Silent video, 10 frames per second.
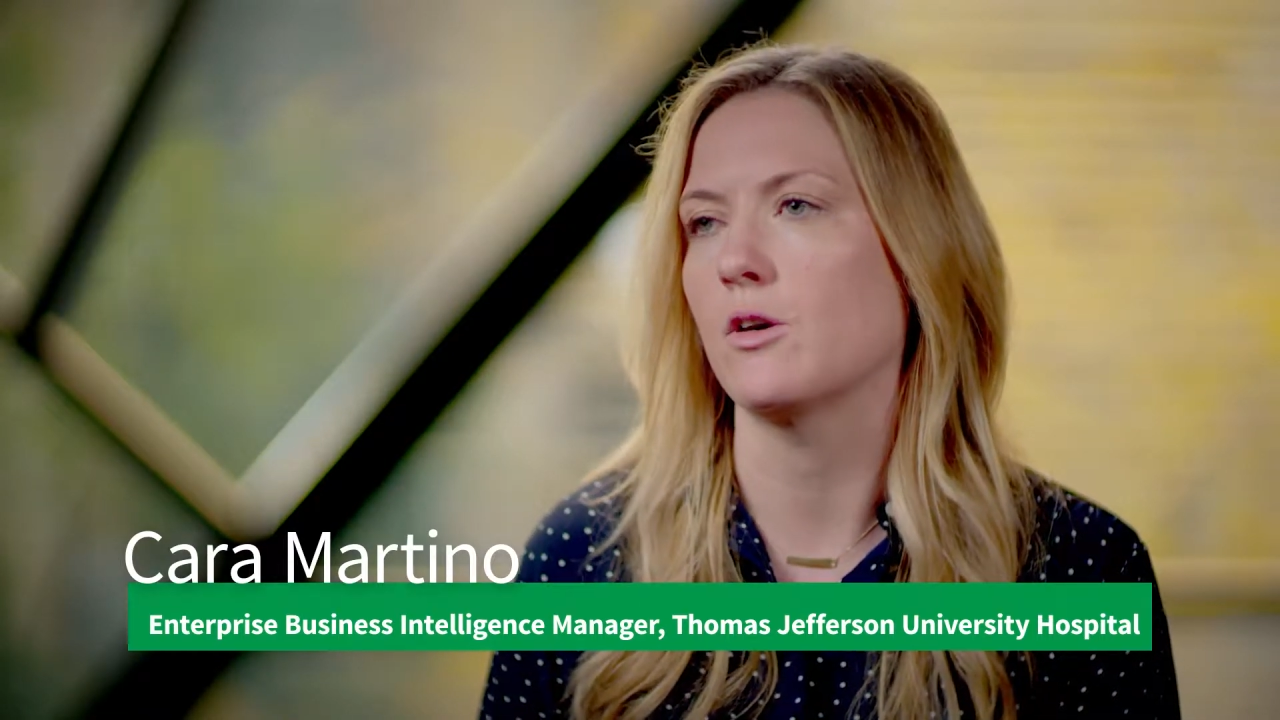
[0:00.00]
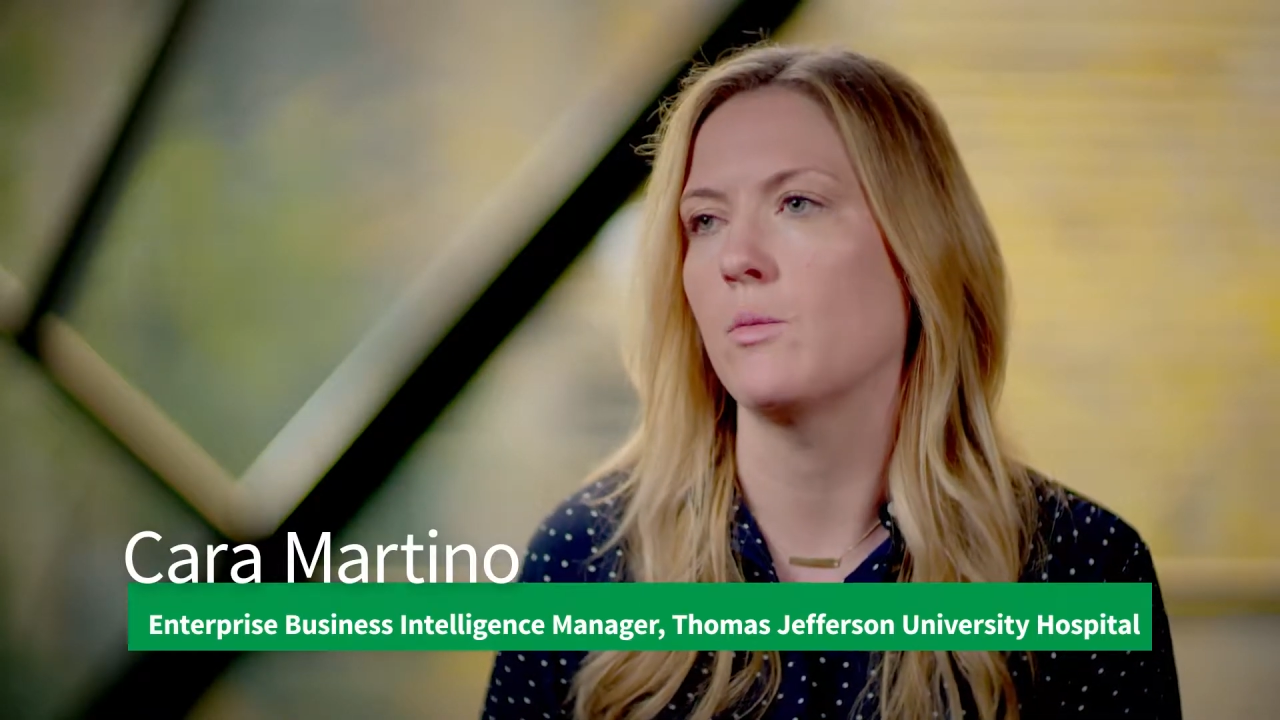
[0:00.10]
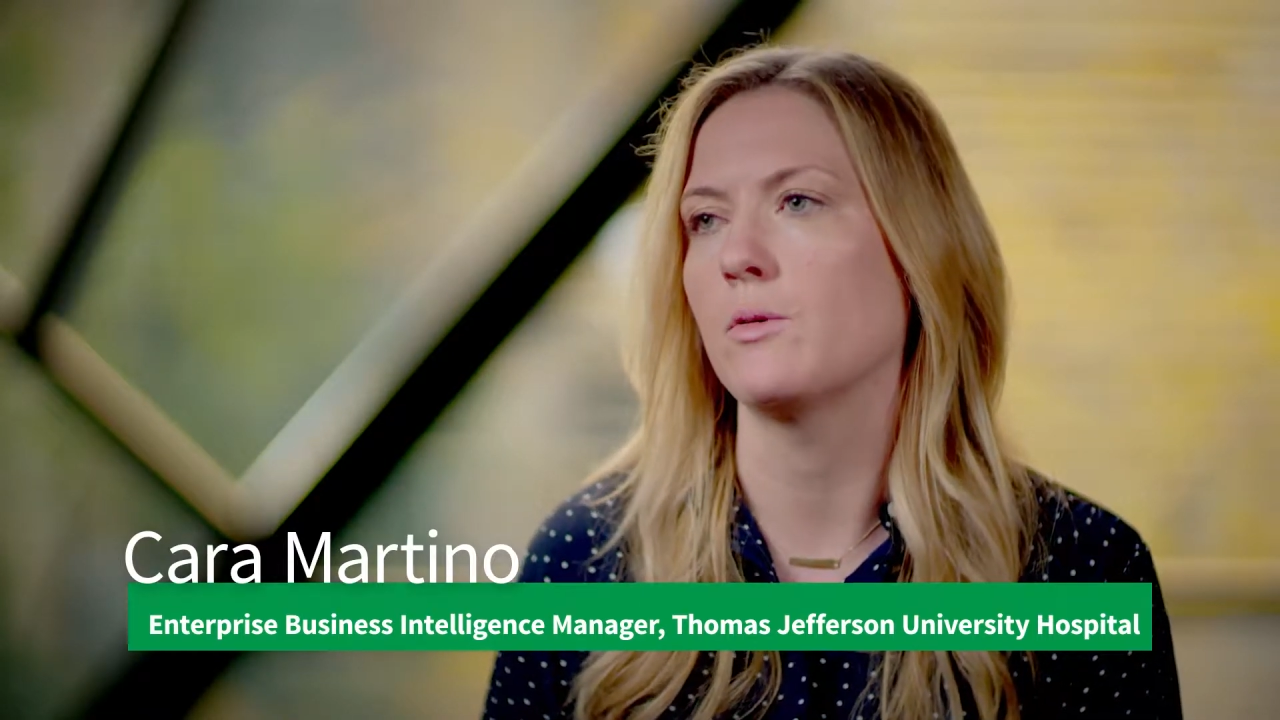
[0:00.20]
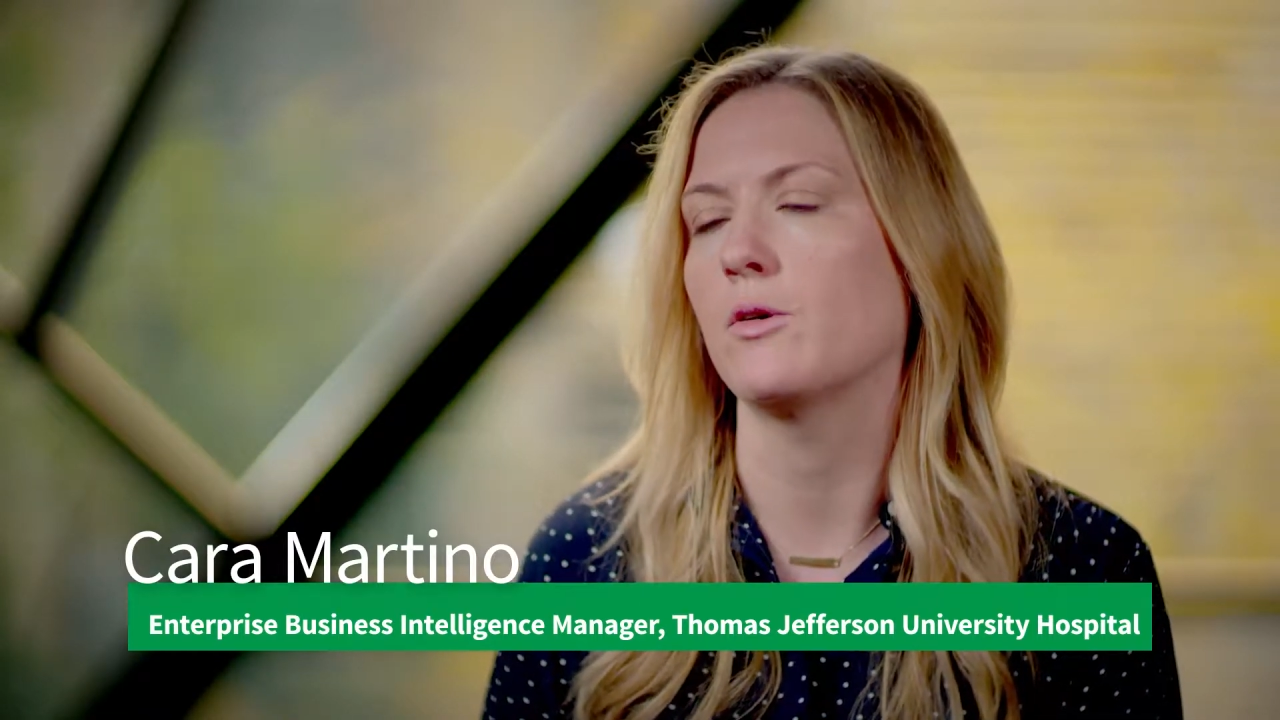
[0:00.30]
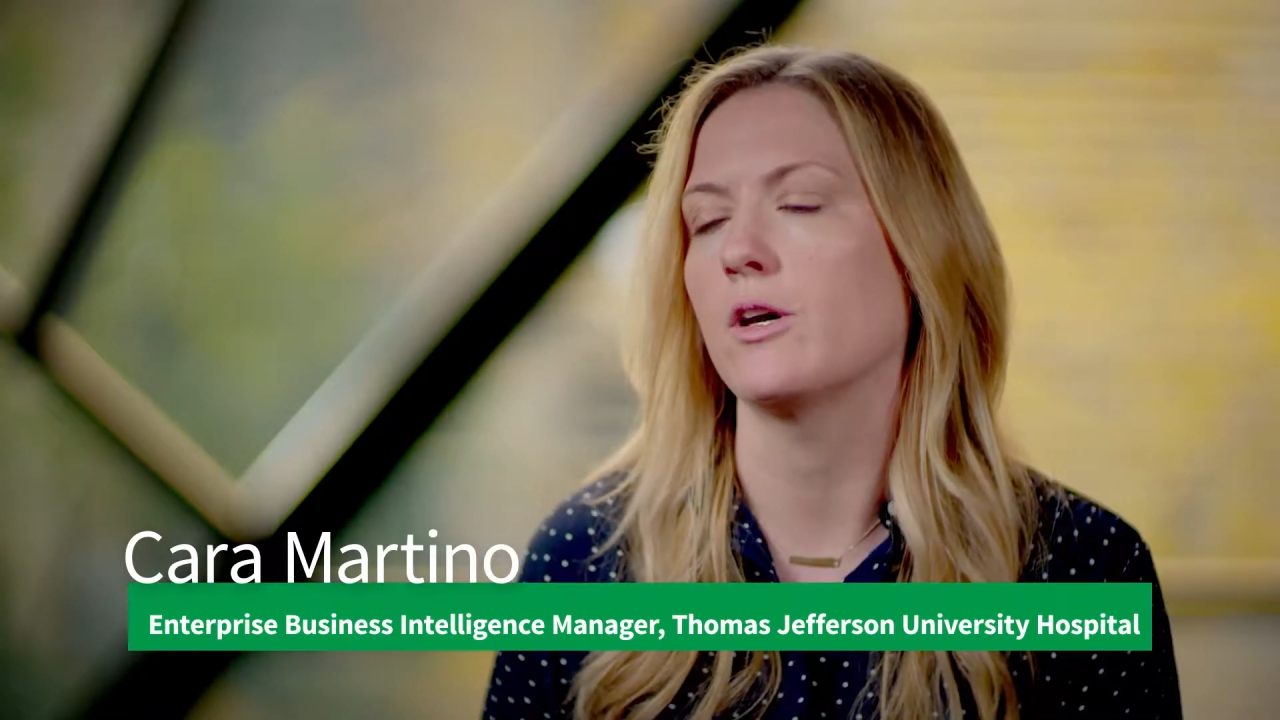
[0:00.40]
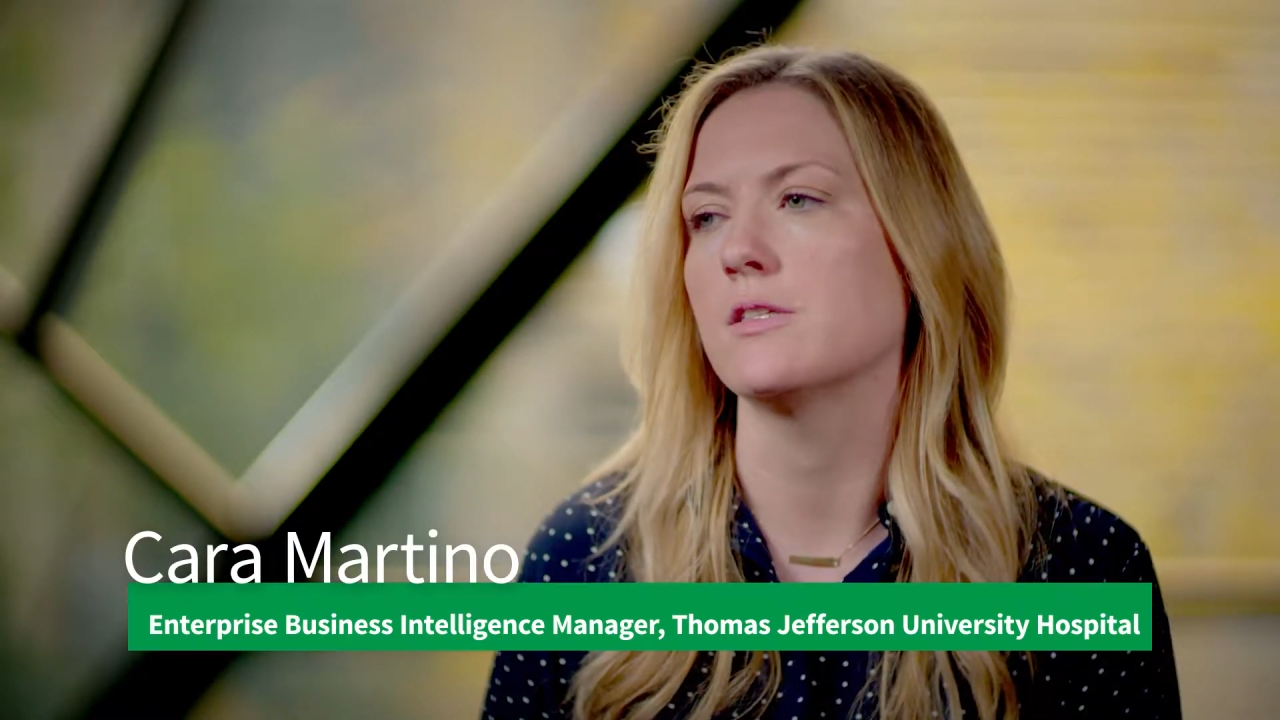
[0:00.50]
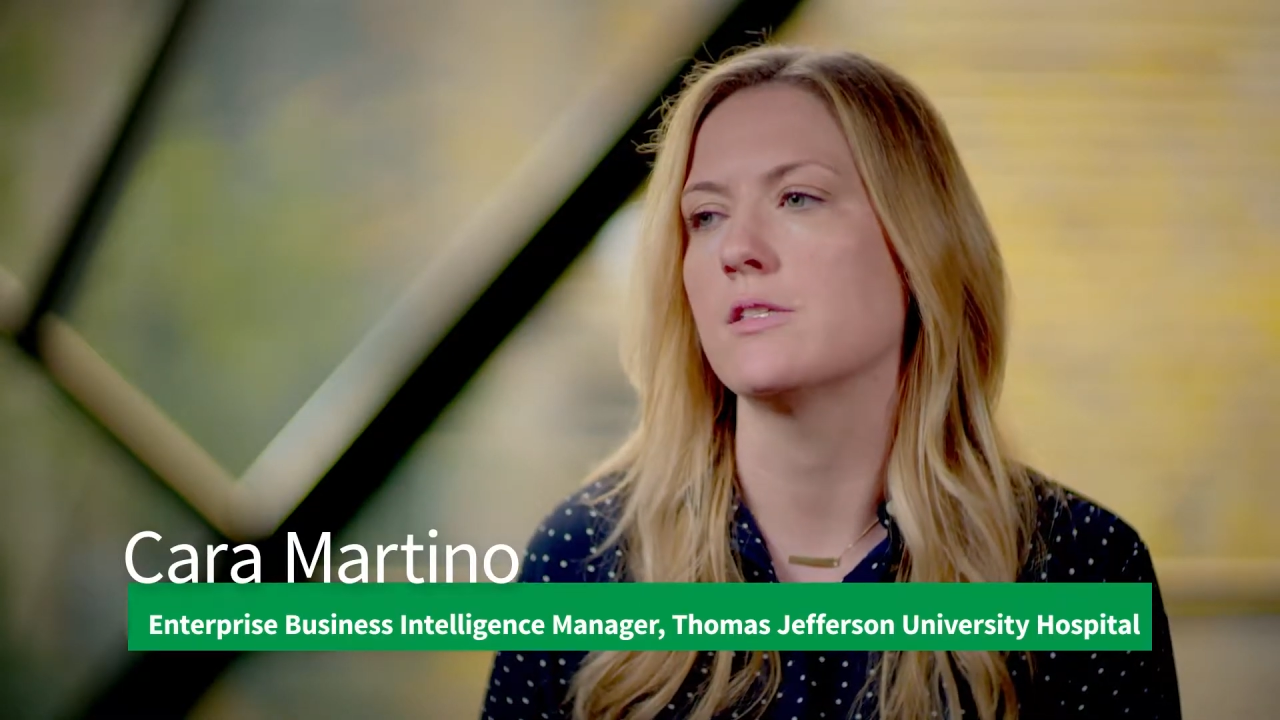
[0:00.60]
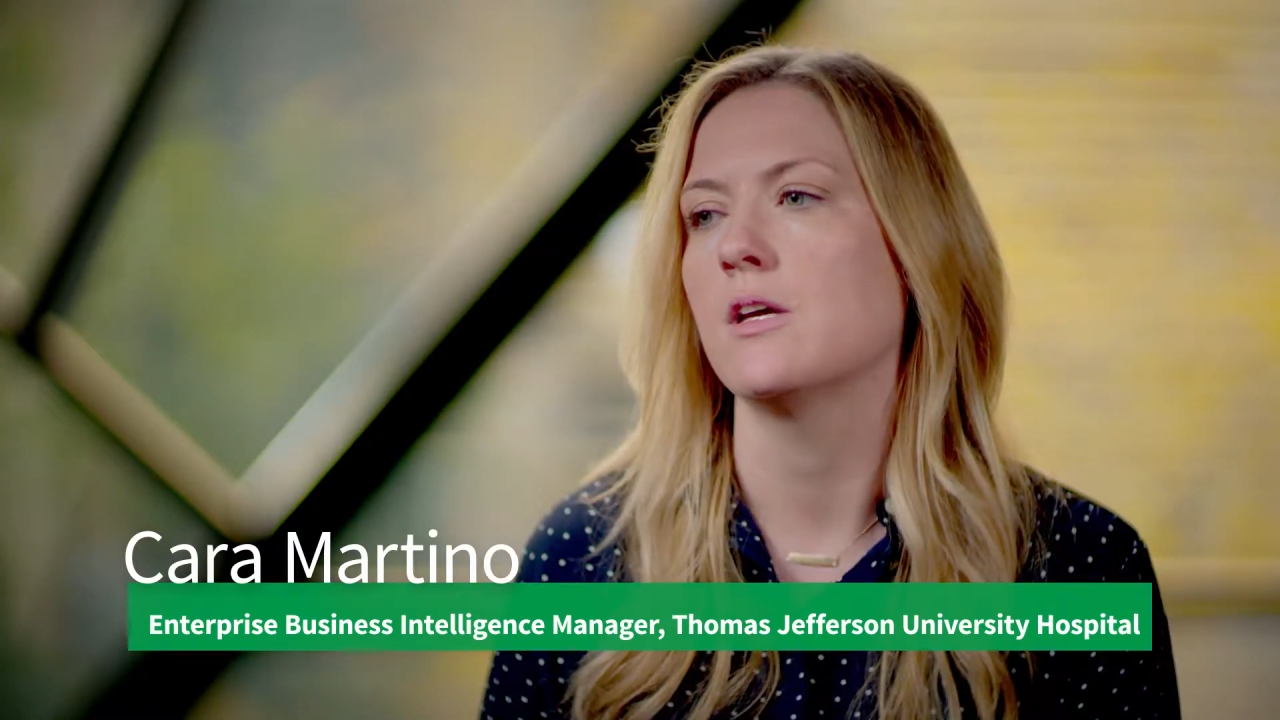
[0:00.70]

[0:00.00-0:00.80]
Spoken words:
to opioids.